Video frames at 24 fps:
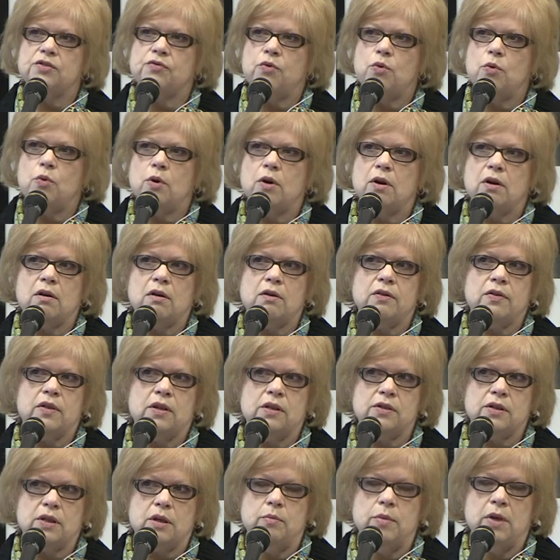for
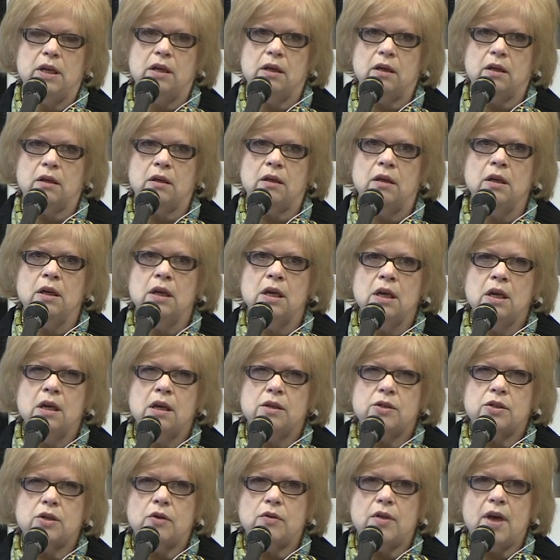this committee
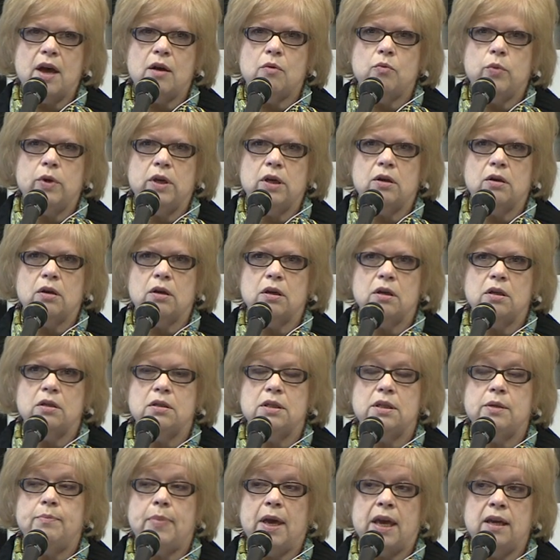so that we could
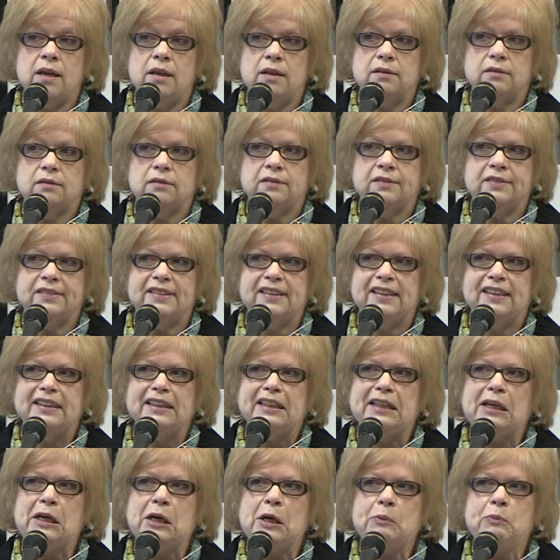debate,
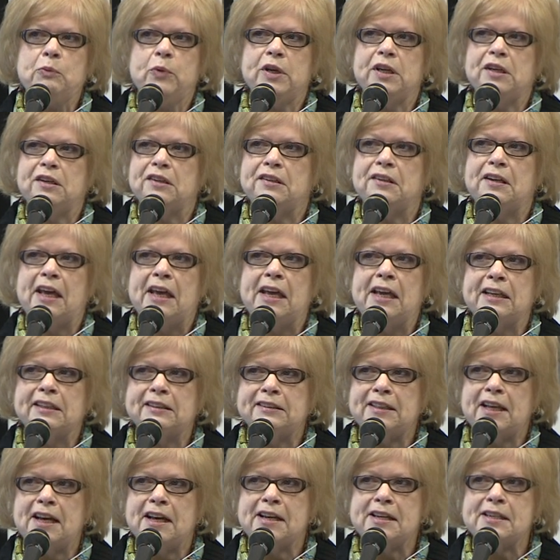um, we could
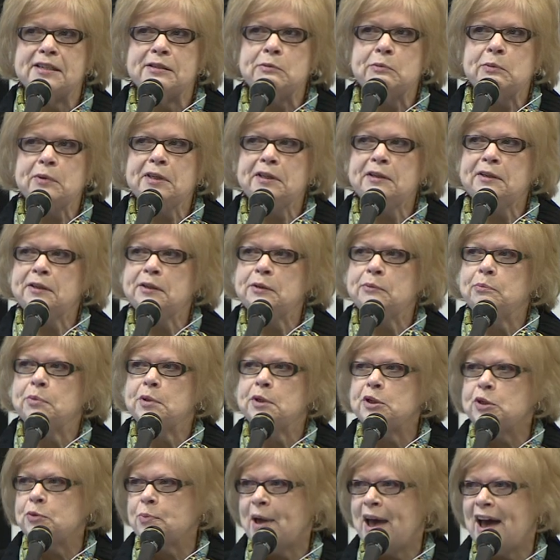analyze, we could
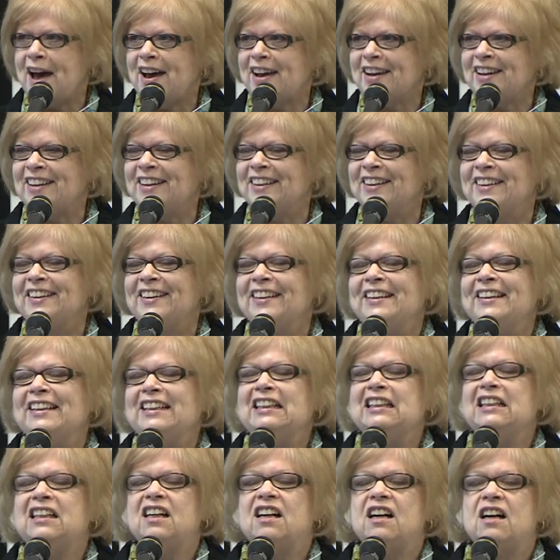push back
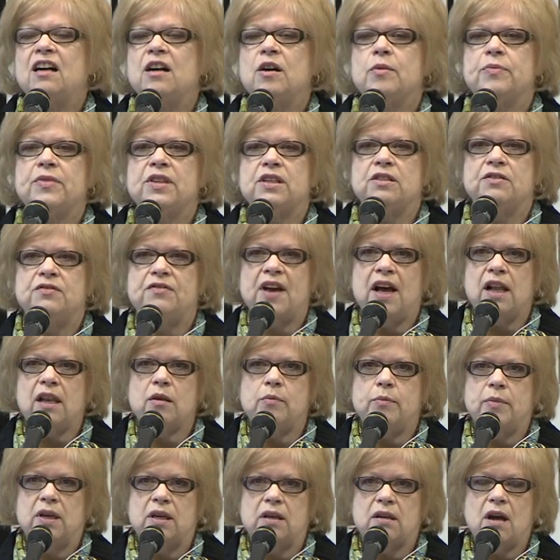um, the
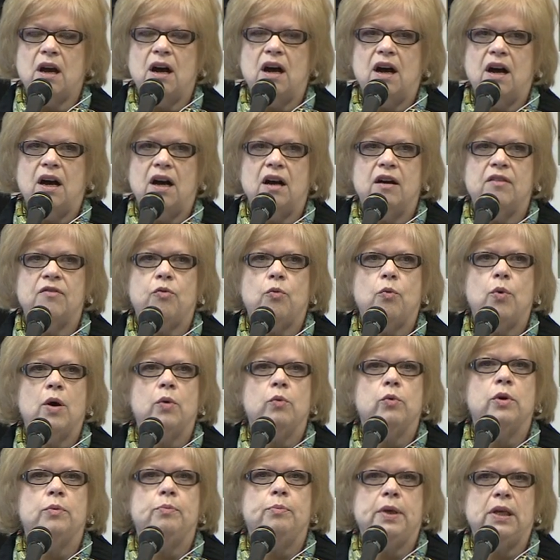development of what
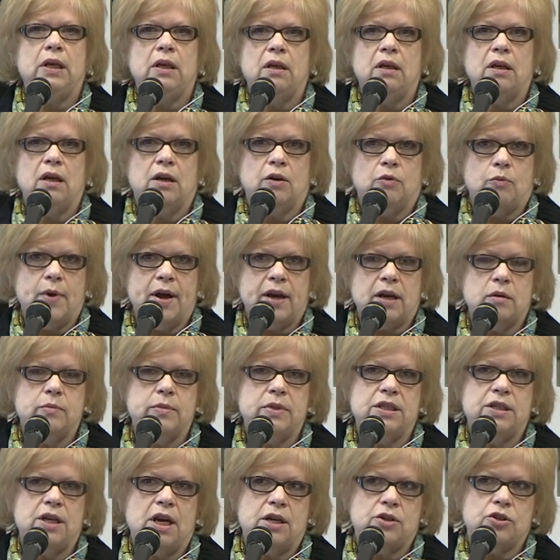would be a
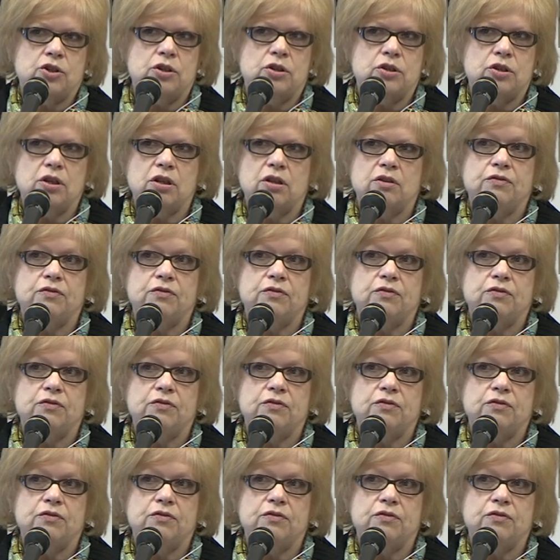recommendation to the